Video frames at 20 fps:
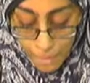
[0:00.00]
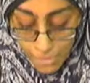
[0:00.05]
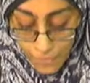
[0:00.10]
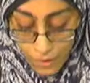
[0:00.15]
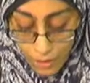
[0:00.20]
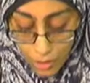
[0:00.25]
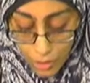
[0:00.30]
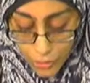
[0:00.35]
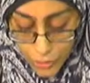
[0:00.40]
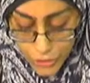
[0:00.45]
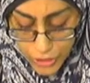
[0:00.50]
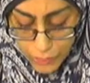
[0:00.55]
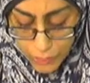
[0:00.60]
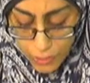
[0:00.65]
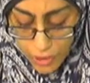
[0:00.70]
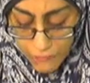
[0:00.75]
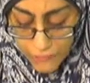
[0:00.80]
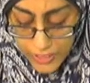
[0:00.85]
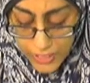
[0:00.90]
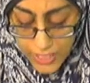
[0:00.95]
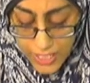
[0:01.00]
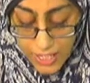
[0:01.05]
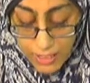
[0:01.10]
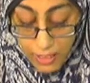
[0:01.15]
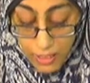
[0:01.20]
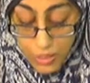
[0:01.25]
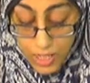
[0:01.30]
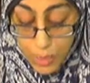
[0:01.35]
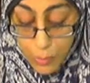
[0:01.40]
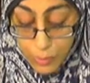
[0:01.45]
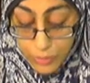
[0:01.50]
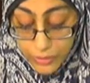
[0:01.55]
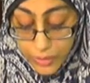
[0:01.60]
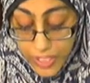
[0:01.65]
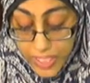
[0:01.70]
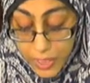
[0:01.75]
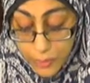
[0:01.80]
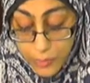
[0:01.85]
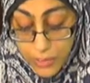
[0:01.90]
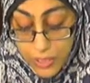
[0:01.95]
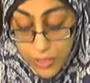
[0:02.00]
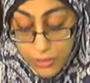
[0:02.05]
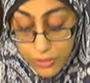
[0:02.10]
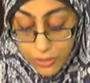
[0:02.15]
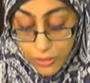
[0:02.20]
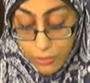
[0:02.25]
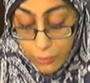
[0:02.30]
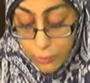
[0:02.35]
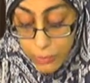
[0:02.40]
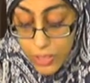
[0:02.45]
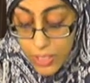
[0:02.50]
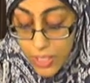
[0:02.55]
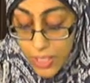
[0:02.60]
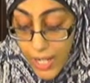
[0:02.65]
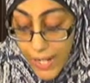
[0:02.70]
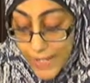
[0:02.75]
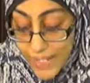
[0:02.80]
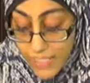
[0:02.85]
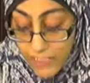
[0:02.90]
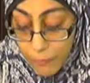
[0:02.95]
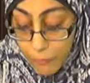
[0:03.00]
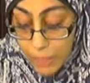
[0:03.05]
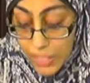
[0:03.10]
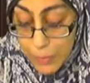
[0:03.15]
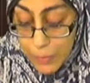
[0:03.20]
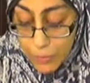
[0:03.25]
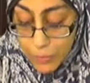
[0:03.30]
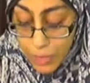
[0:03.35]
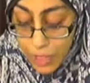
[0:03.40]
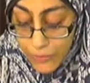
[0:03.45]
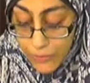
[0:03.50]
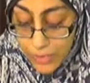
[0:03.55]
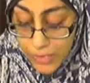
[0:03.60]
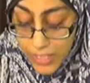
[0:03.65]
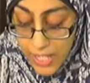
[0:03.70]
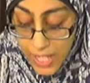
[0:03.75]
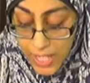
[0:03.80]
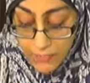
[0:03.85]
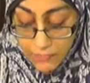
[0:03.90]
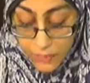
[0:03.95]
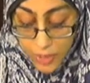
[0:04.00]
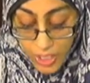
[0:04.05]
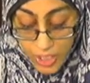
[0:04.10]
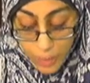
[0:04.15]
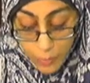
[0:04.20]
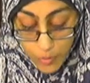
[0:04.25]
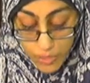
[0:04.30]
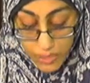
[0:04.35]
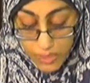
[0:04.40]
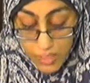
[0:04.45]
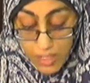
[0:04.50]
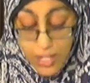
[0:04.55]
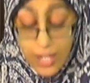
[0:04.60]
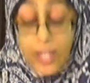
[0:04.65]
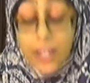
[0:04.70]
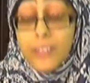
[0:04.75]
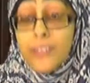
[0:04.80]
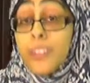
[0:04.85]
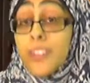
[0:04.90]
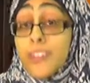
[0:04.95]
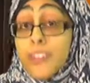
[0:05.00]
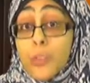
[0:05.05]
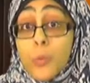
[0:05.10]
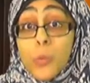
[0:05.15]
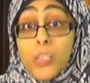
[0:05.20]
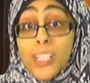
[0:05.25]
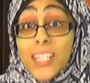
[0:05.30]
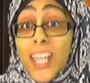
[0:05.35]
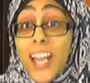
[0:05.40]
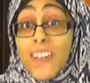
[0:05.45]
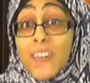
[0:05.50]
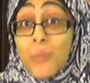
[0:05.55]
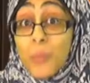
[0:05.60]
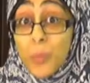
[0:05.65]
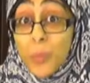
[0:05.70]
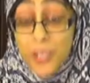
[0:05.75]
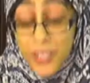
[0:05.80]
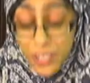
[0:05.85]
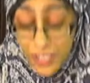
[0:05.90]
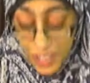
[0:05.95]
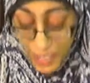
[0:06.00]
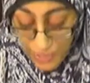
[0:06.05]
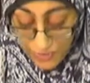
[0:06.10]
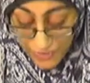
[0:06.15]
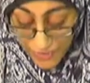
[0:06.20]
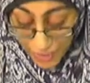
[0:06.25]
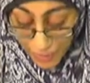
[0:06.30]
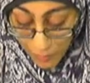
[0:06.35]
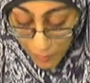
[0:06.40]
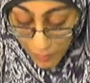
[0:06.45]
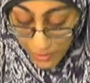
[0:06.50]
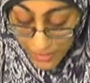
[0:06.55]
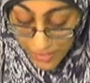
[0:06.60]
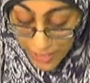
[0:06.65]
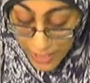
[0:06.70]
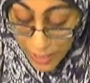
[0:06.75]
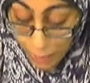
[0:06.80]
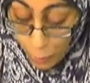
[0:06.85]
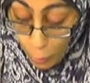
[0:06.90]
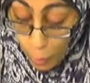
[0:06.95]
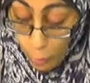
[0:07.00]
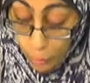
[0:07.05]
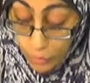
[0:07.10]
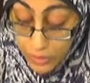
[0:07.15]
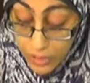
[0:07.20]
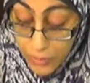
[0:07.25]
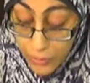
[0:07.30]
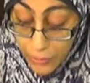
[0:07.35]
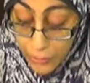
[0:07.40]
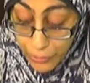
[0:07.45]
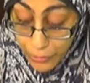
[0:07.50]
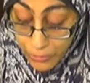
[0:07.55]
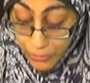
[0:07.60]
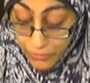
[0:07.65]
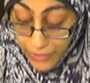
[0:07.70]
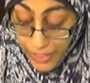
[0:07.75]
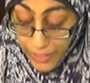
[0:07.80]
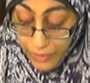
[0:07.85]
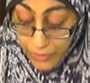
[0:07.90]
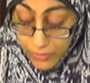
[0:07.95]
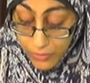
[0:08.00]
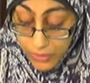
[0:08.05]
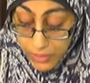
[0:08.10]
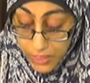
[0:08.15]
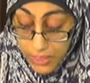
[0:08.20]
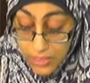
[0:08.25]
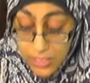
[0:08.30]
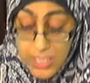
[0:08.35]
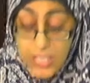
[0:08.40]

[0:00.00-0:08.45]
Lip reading: Also the Prophet said, "Allah will not speak to 3 kinds of people on the day of judgment, neither will he have mercy on them, nor will he purify their sins."